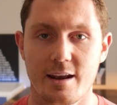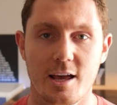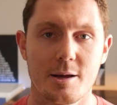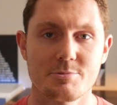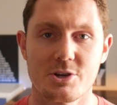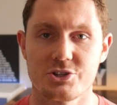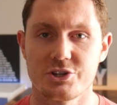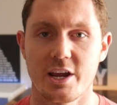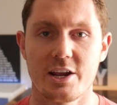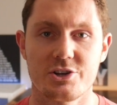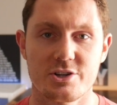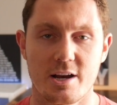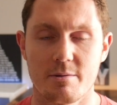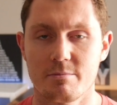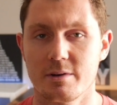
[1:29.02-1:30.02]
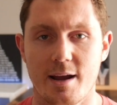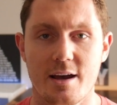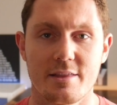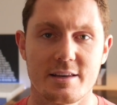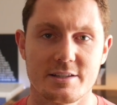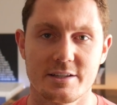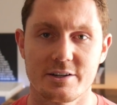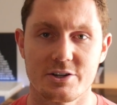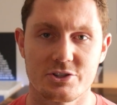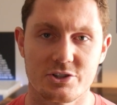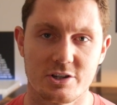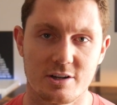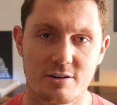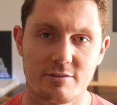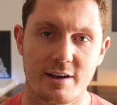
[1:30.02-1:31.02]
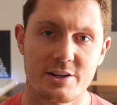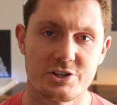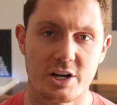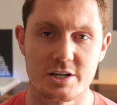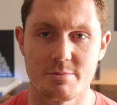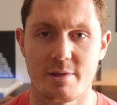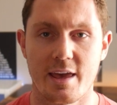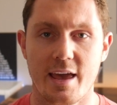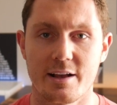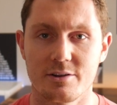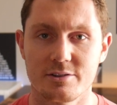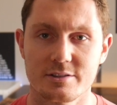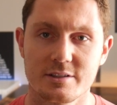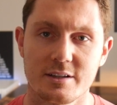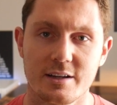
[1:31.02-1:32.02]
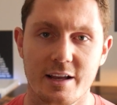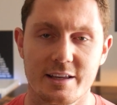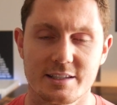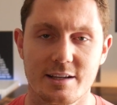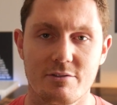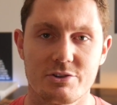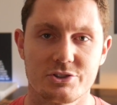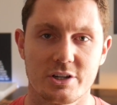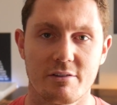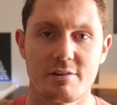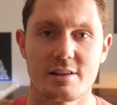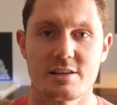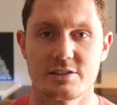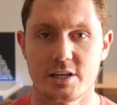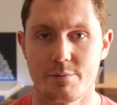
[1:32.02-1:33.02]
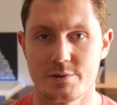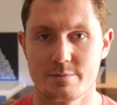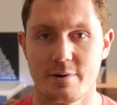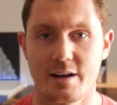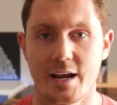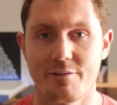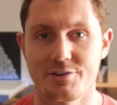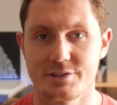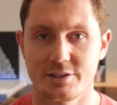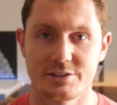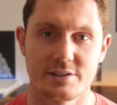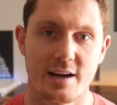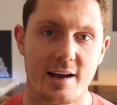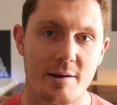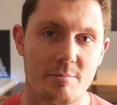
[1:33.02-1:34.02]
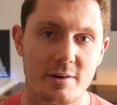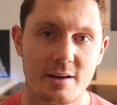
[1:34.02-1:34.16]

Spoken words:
and helps us change up how they see your serve and changing the angles instead of just serving to the same spot every single time.